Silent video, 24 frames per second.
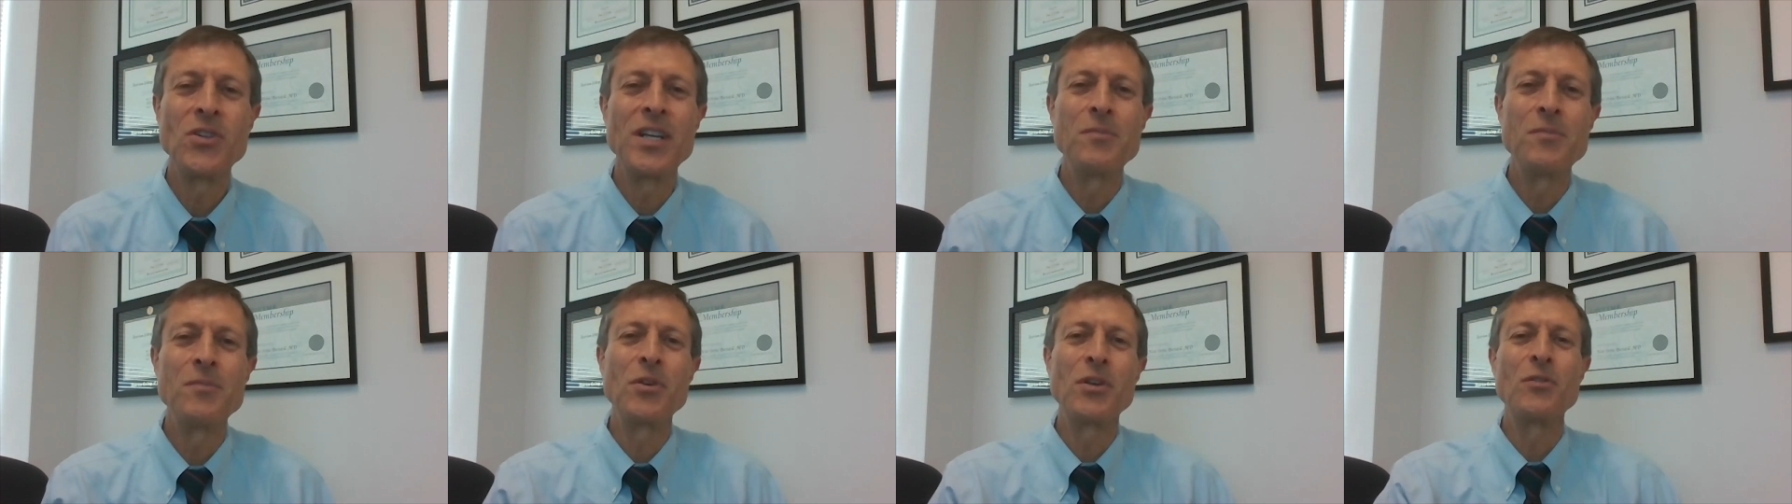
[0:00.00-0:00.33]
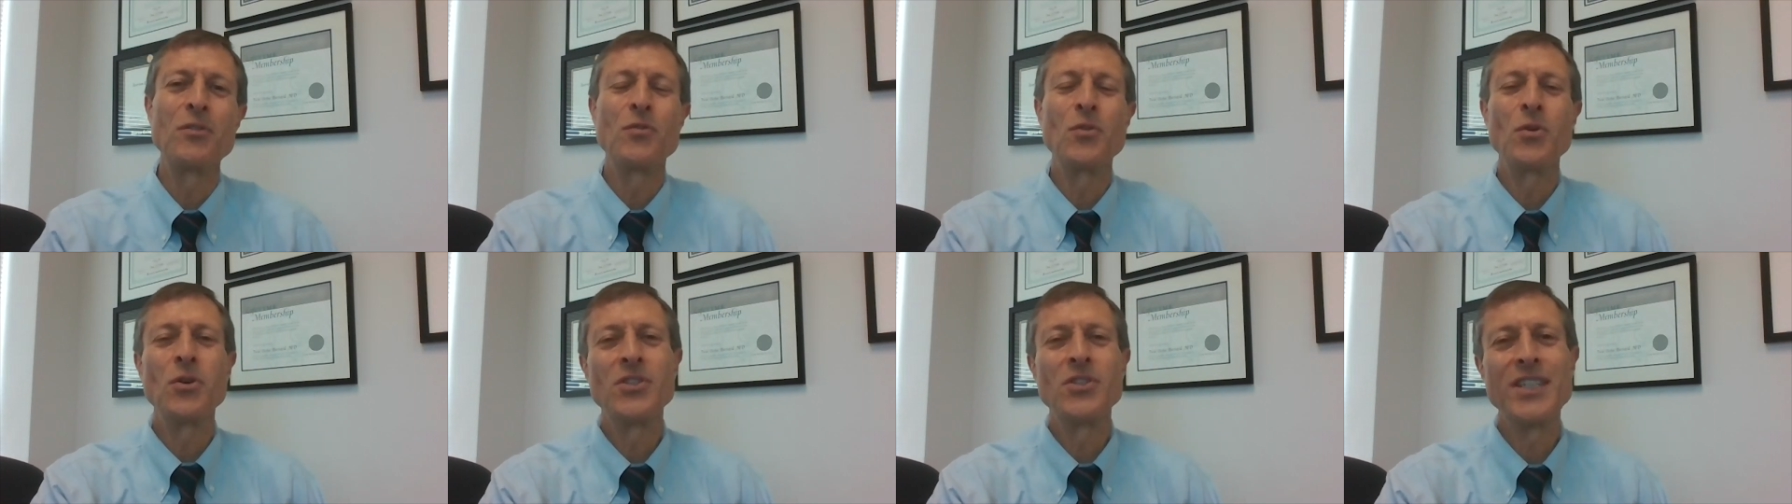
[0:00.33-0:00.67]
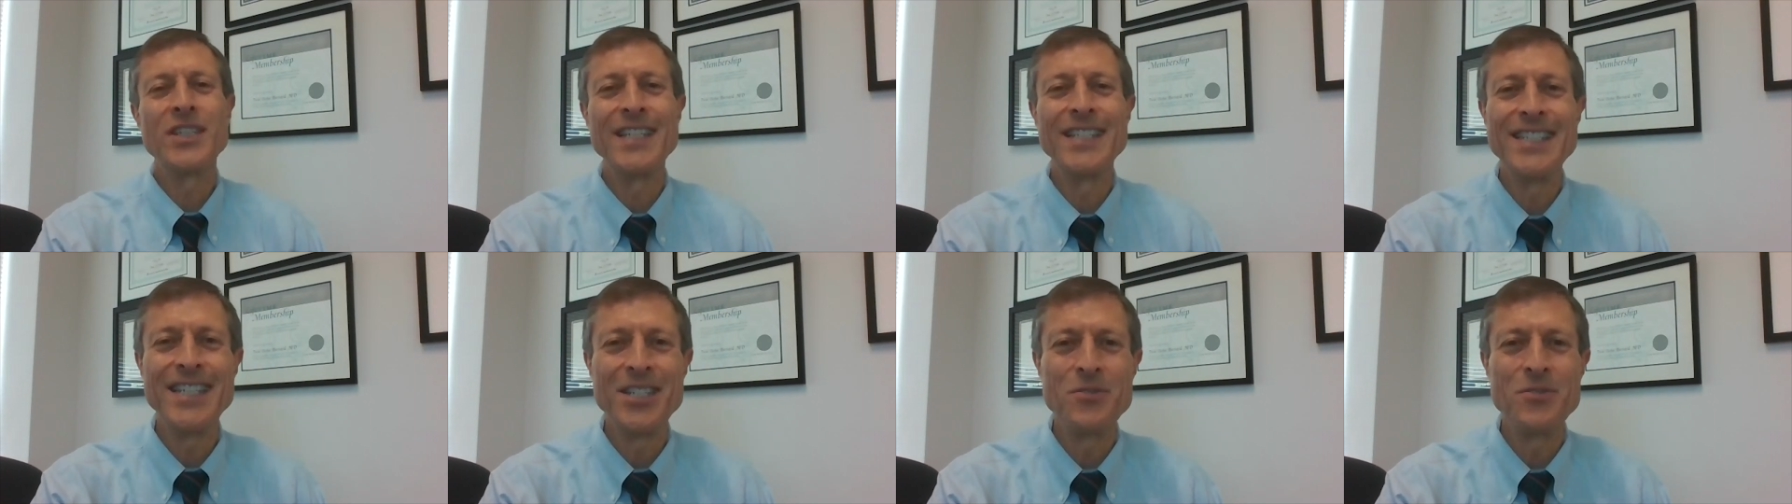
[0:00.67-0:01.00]
And I'm looking forward to
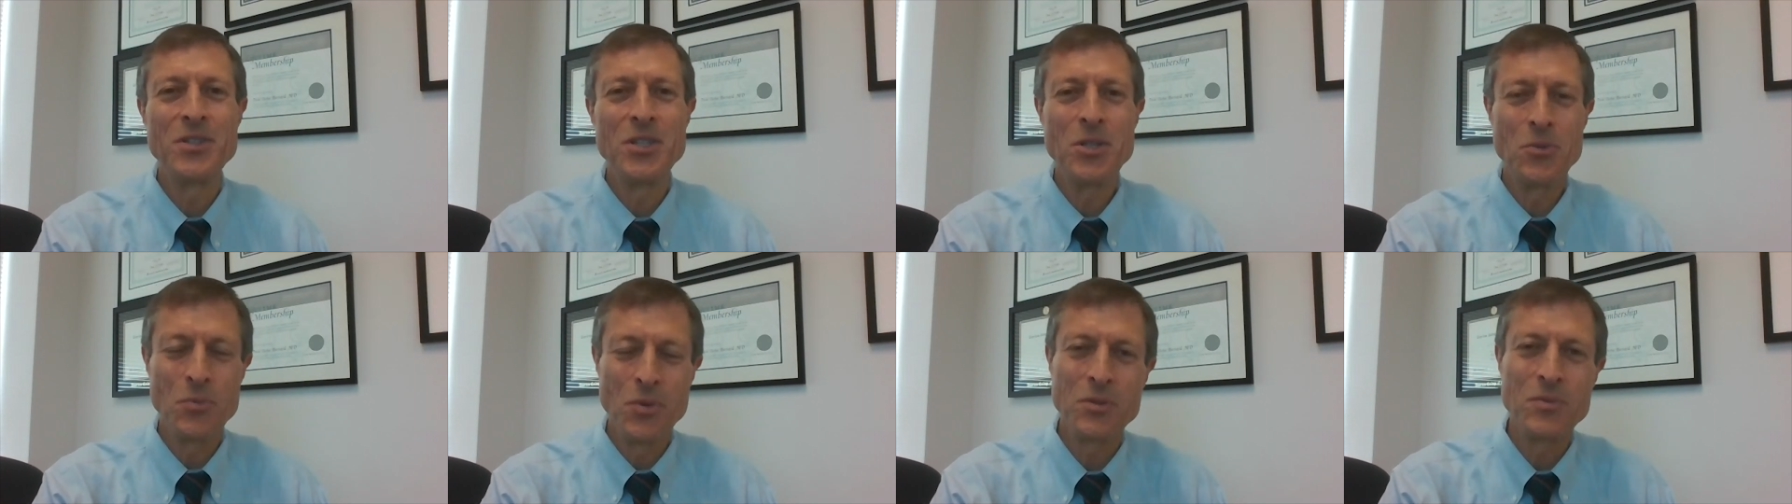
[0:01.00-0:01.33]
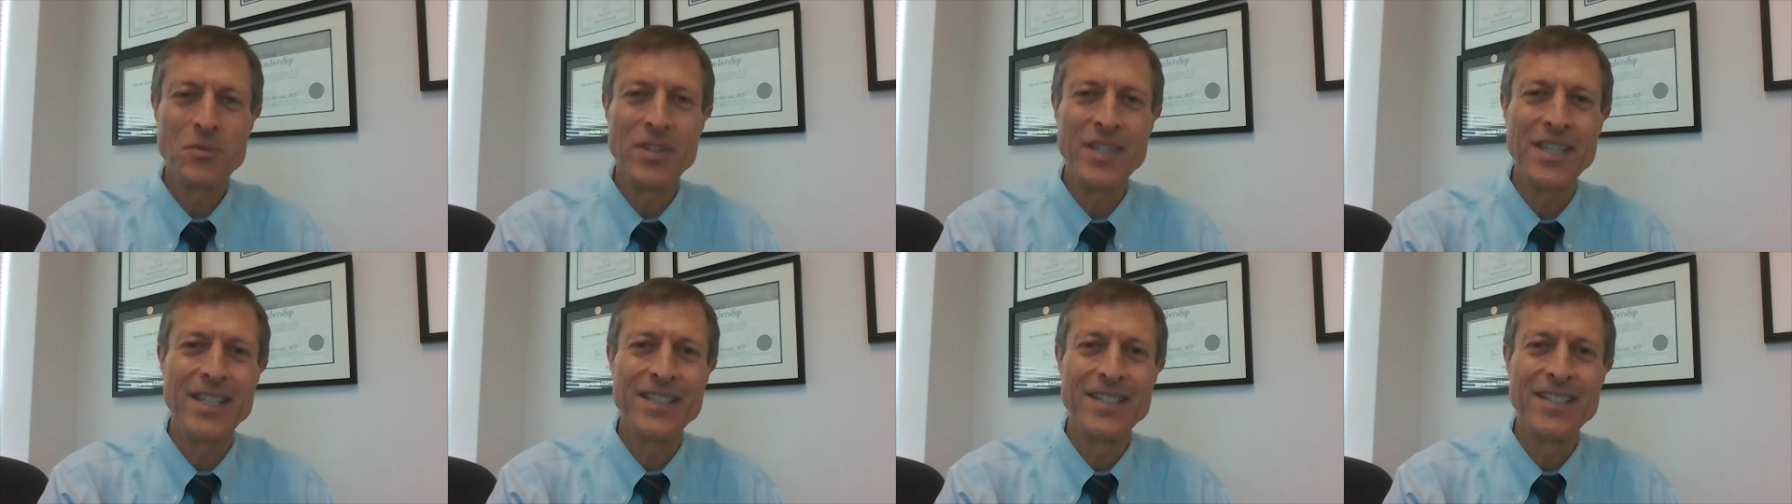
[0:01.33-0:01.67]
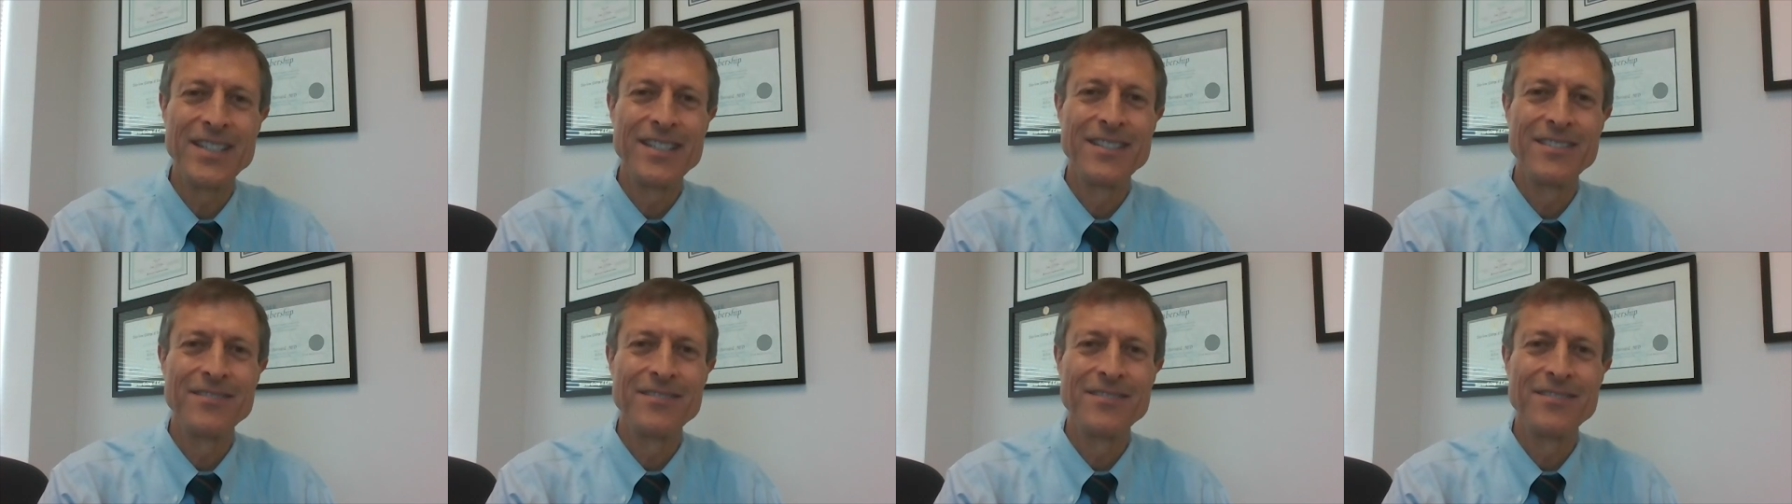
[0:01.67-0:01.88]
continuing to work with you.